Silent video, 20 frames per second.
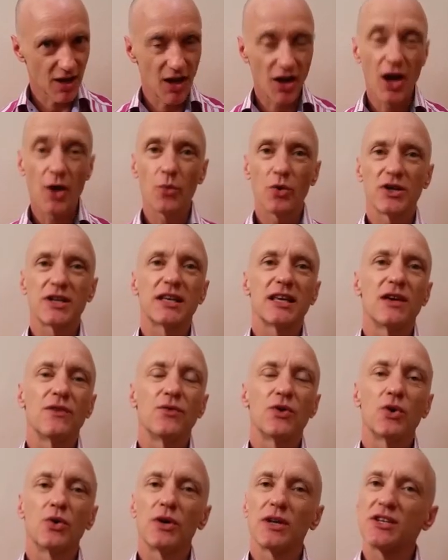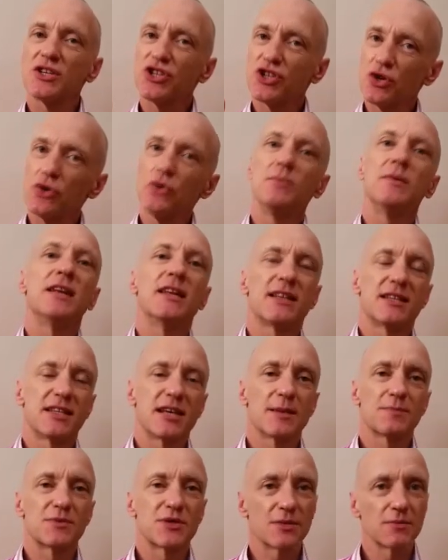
And I want to give you a 2-minute tip,